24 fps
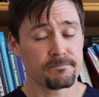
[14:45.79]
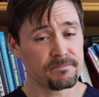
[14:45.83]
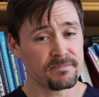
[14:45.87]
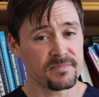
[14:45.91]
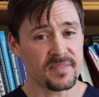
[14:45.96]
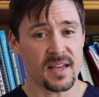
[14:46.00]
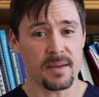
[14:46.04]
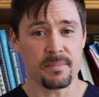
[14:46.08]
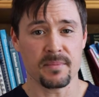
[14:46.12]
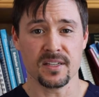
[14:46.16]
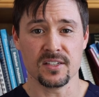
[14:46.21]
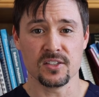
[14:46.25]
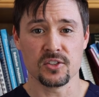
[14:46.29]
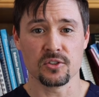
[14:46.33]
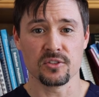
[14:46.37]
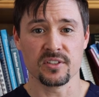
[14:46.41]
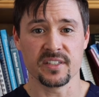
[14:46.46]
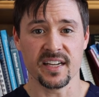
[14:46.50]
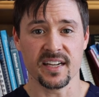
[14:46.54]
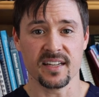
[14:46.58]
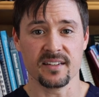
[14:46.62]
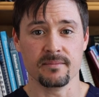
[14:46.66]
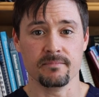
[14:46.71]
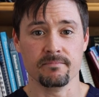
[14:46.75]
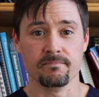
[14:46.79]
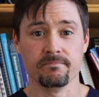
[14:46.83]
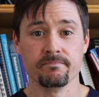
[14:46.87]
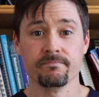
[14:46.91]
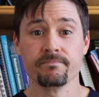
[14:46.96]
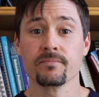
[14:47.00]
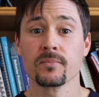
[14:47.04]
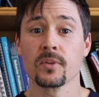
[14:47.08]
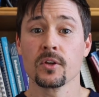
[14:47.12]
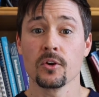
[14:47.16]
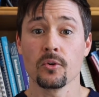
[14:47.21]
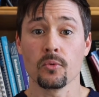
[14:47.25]
that means you're dead.
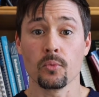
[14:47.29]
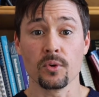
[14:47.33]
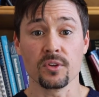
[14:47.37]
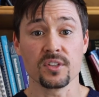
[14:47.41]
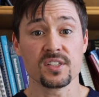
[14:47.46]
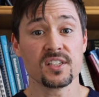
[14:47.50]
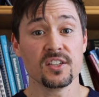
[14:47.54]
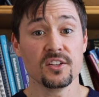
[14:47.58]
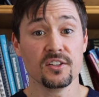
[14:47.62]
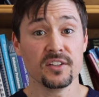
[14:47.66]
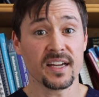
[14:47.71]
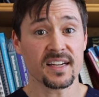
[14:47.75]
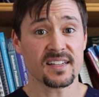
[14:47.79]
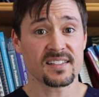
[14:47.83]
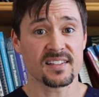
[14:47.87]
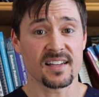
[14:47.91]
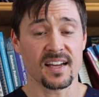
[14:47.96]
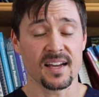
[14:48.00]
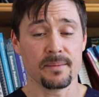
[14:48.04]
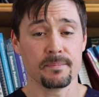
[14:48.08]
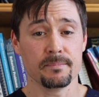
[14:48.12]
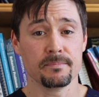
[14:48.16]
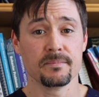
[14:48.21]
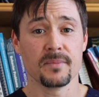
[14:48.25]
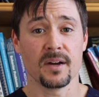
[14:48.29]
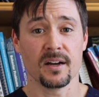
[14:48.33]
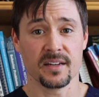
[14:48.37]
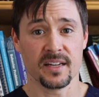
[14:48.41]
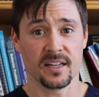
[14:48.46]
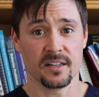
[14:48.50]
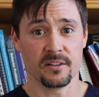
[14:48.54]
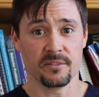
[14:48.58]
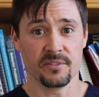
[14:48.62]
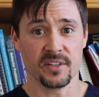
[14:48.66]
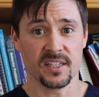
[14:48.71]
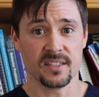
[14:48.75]
We'll see you next time on
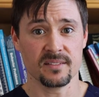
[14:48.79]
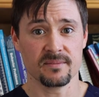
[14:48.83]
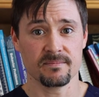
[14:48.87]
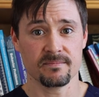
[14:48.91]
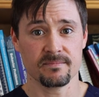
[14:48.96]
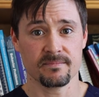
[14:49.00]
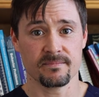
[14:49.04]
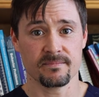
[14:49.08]
Elevate.